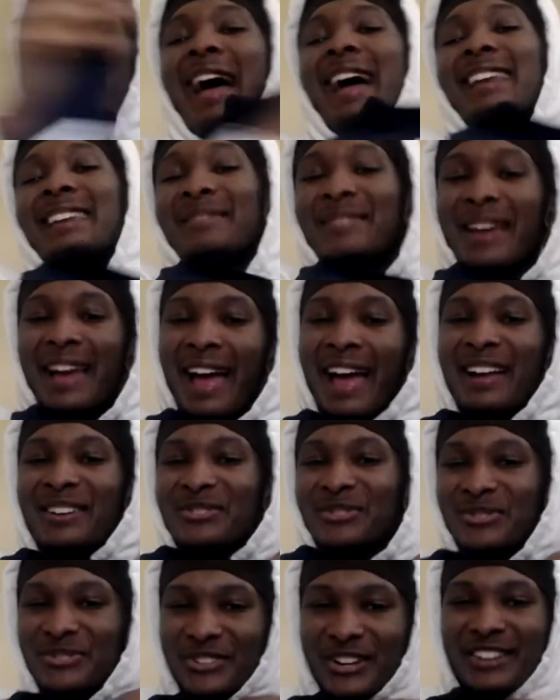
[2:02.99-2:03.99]
I need me an
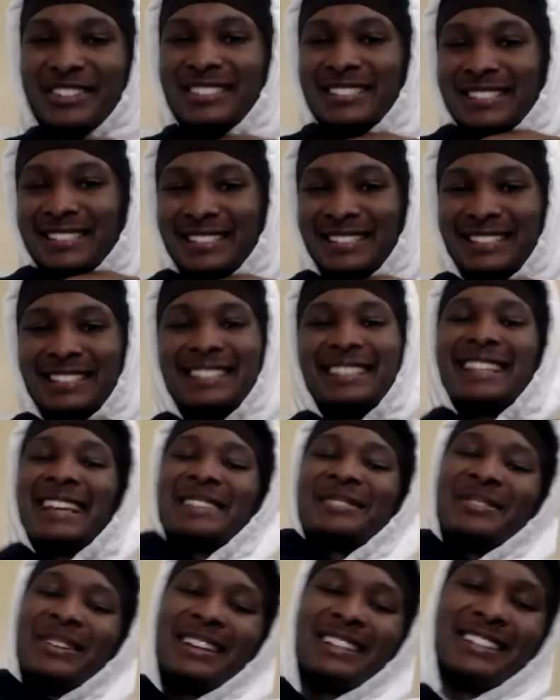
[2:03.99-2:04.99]
actual jersey.
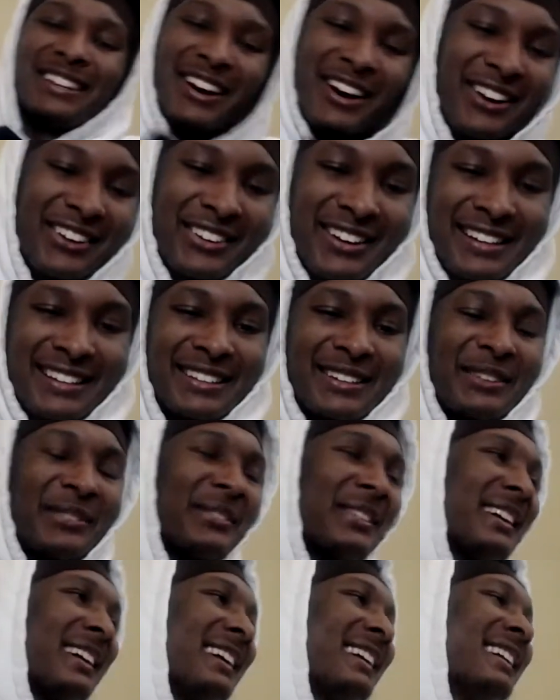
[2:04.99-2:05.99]
That's my dog right there,
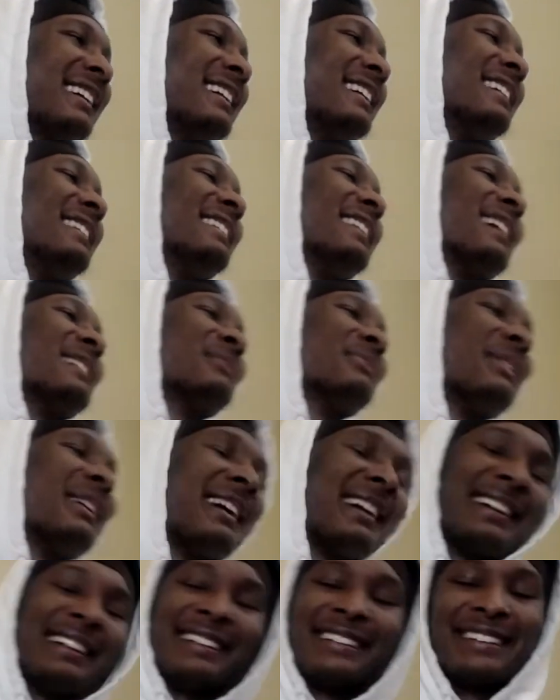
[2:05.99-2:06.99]
man. That's
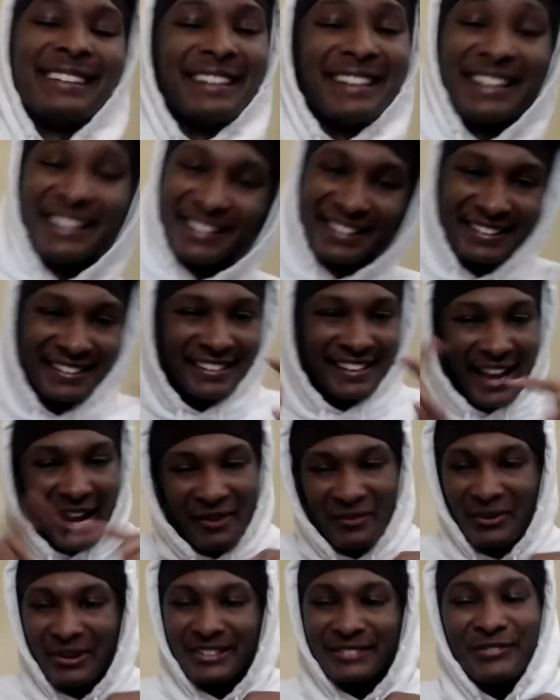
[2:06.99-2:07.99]
my day
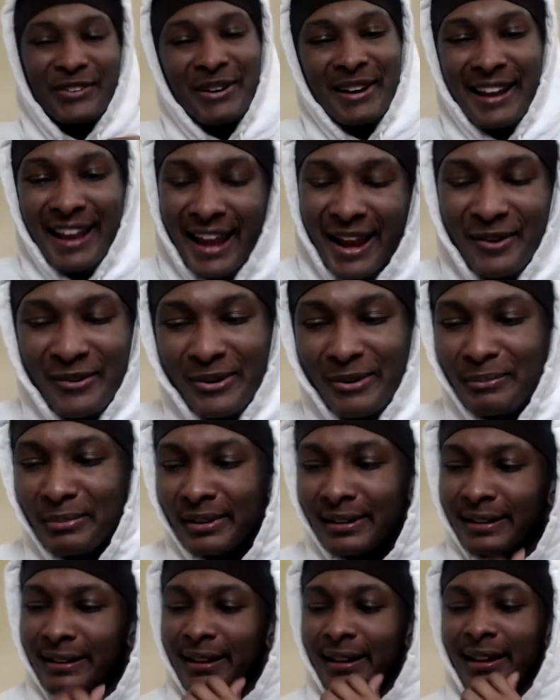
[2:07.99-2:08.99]
one front of A1.
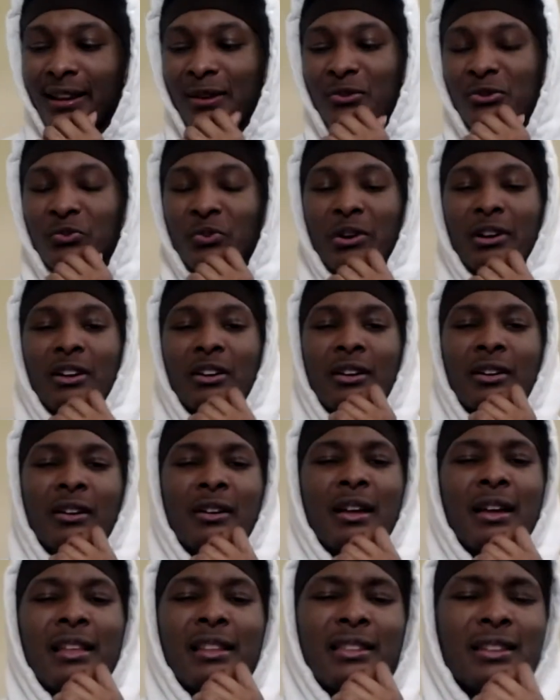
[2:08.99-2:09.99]
But yeah, he was working.
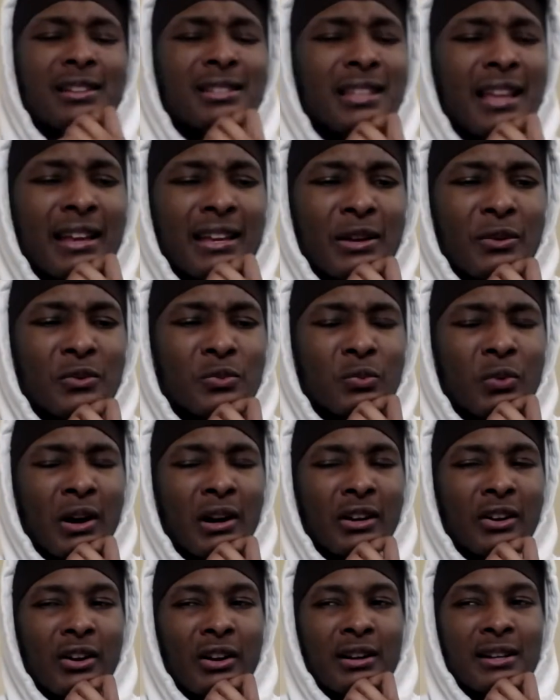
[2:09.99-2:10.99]
Looks like he was
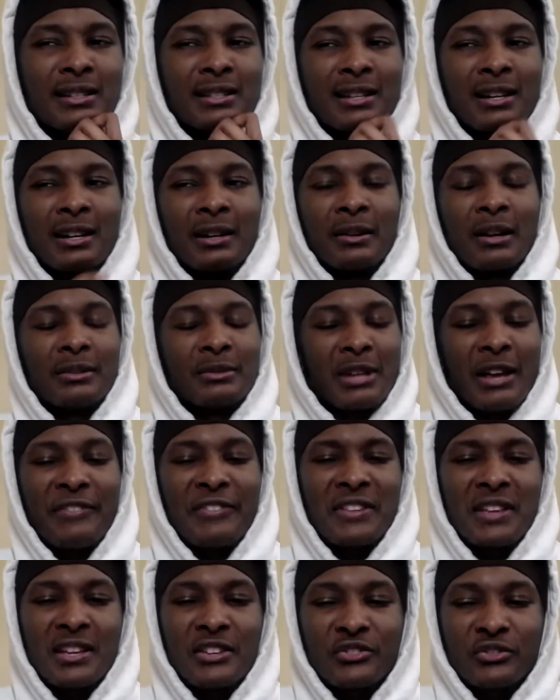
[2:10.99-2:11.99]
working on his
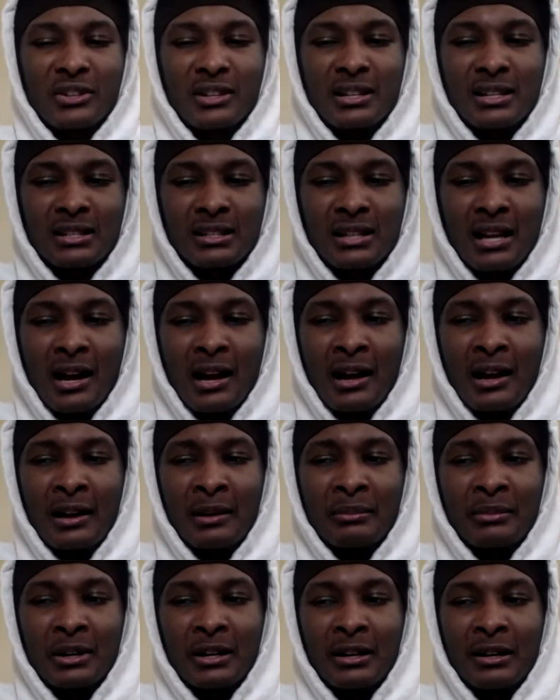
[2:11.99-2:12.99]
definitely his release
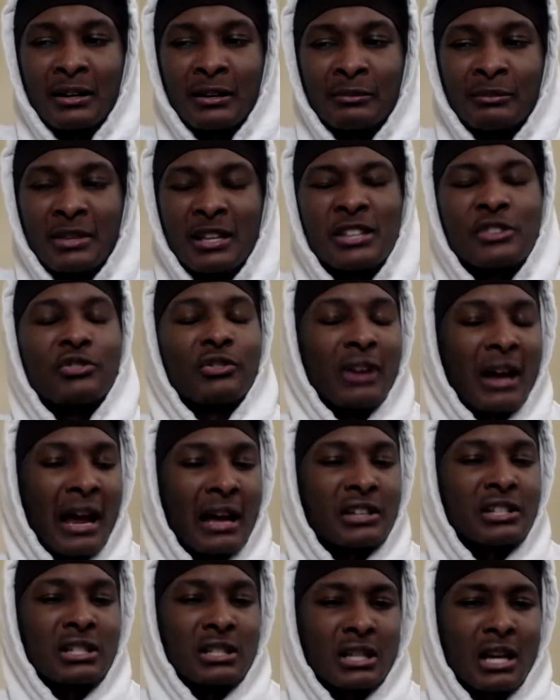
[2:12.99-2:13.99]
time, his
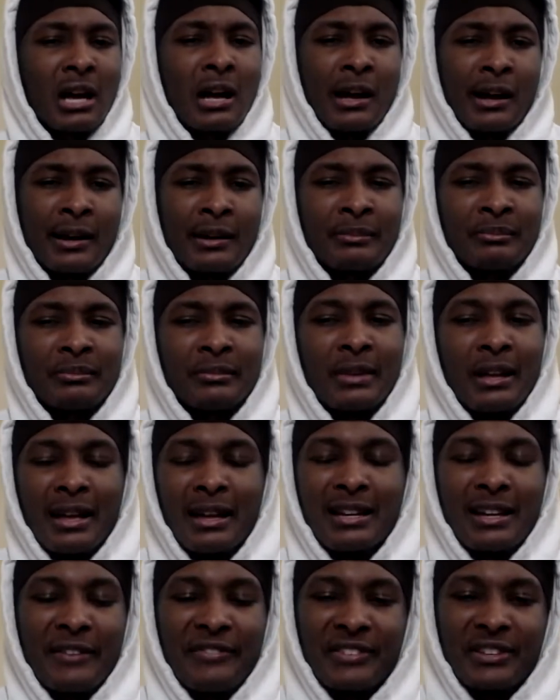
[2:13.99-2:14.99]
reaction time, and
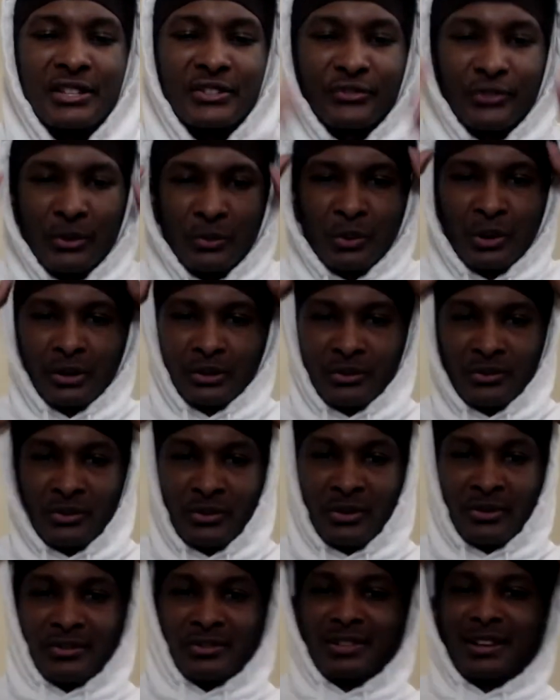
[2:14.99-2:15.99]
definitely his footwork. You know what
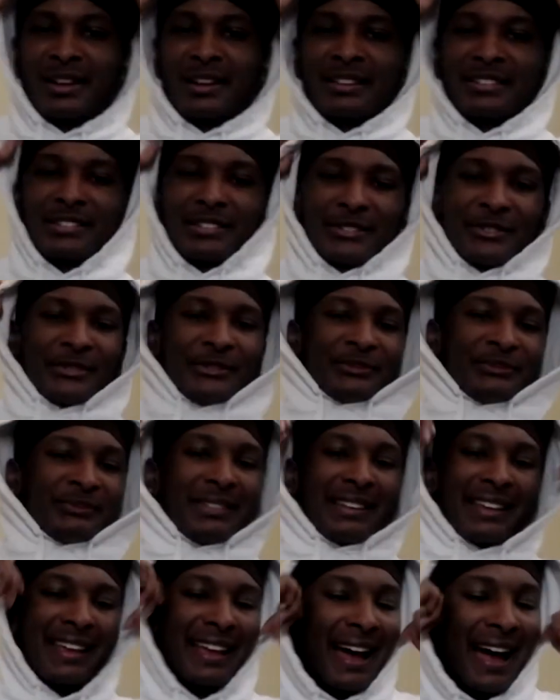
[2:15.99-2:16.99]
I'm saying? So
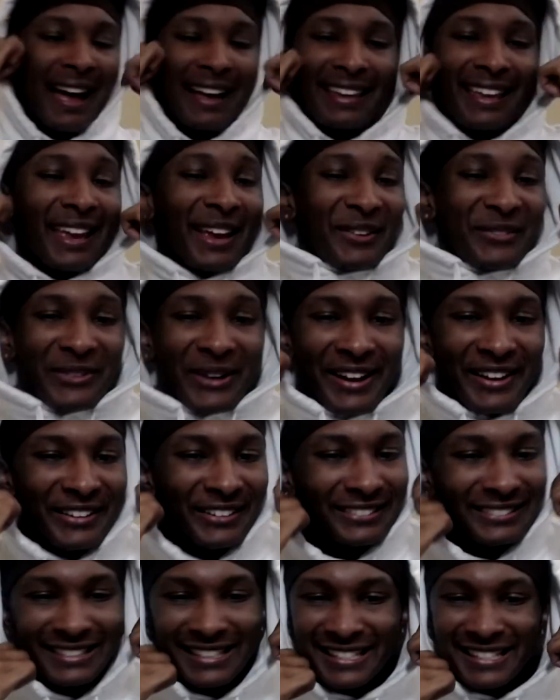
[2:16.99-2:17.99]
I can't
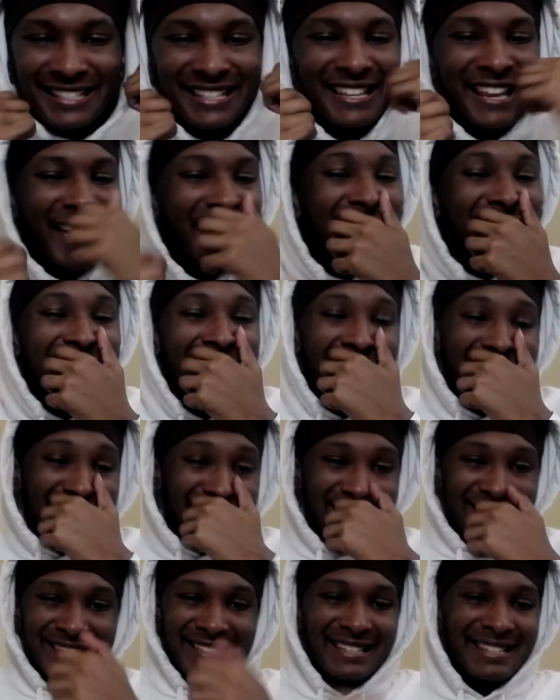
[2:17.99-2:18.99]
wait to see that Dak
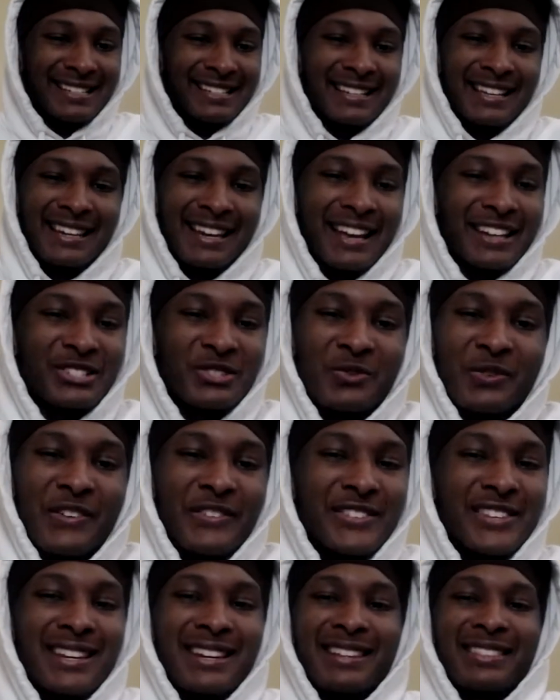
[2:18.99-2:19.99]
to CeeDee connection. We've
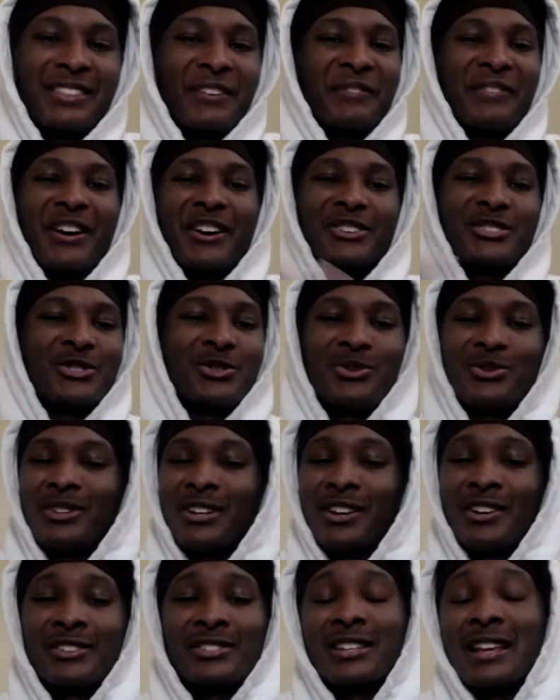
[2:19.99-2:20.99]
seen it the first 2
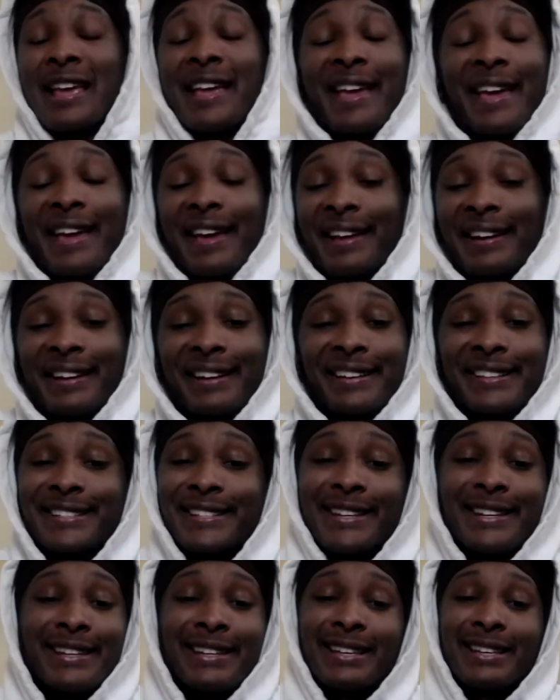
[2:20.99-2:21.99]
years. And
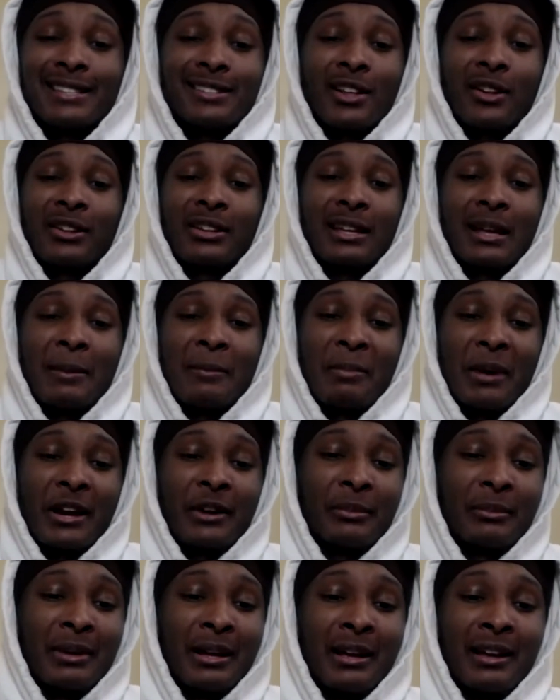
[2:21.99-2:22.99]
CeeDee, he's only getting better,
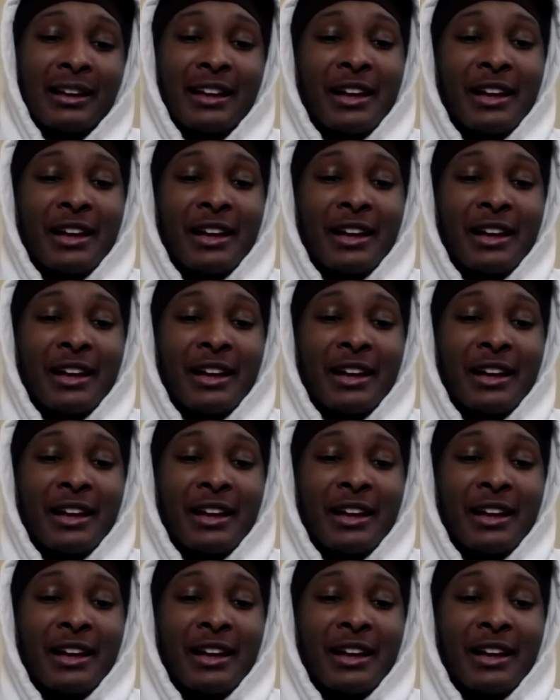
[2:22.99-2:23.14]
man.